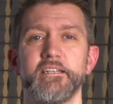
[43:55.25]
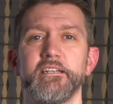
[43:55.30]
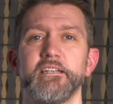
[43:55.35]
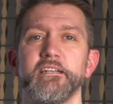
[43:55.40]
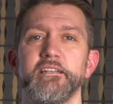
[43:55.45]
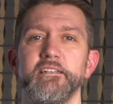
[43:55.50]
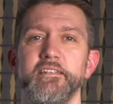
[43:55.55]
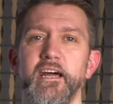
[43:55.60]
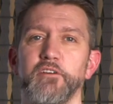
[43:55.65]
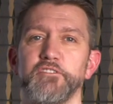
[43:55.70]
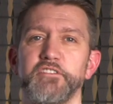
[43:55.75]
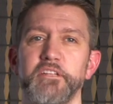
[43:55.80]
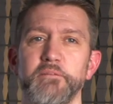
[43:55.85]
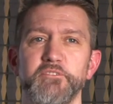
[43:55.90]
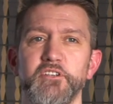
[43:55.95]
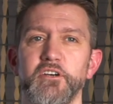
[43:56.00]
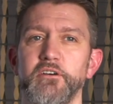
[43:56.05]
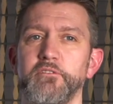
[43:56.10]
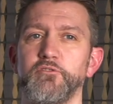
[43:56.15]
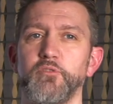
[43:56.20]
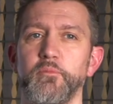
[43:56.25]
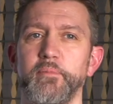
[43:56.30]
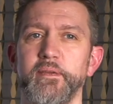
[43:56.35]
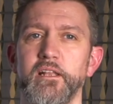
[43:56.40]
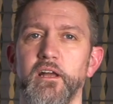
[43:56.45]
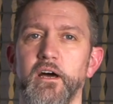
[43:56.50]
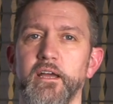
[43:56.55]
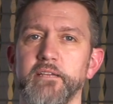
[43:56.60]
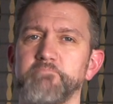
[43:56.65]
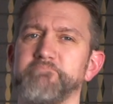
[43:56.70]
Now, sometimes we'll be
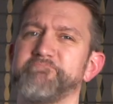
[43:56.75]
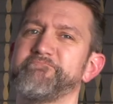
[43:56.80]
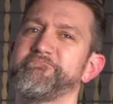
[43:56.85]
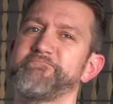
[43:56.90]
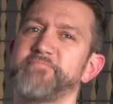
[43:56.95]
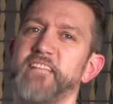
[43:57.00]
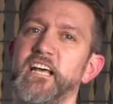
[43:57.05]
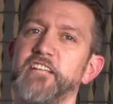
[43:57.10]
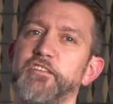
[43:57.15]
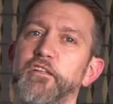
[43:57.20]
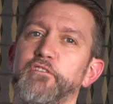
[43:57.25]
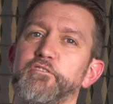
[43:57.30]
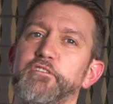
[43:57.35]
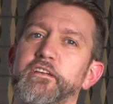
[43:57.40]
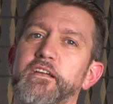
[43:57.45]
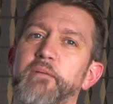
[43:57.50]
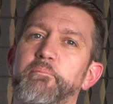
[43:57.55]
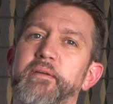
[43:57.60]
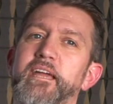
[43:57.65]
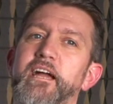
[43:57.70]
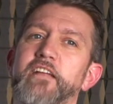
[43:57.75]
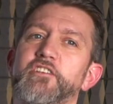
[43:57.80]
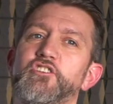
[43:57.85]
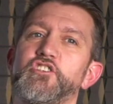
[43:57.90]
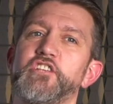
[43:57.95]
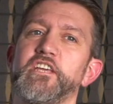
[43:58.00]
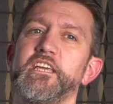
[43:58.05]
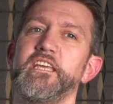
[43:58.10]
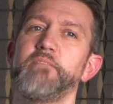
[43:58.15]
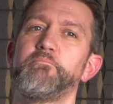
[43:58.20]
like, that sounds like a
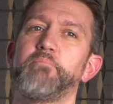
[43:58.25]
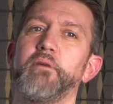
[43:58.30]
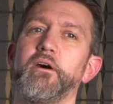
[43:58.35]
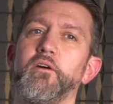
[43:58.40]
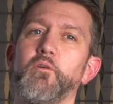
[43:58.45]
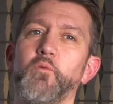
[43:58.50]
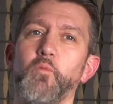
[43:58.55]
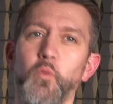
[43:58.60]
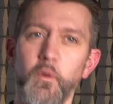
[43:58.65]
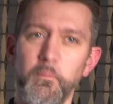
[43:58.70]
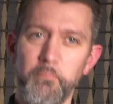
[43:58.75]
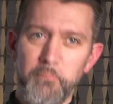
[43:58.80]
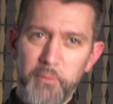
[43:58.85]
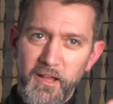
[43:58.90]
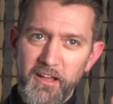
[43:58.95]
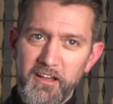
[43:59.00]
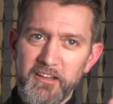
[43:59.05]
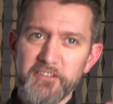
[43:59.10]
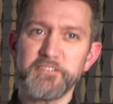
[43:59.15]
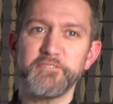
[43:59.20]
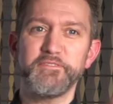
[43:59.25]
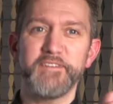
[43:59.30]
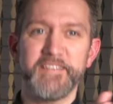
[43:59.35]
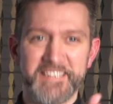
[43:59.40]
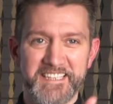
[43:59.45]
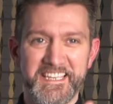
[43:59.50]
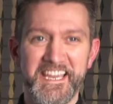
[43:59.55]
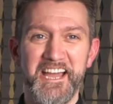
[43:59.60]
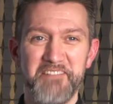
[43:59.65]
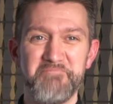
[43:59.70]
PhD, but what part of it
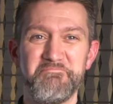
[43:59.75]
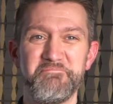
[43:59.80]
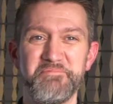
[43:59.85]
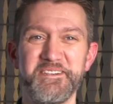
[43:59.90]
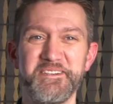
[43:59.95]
can we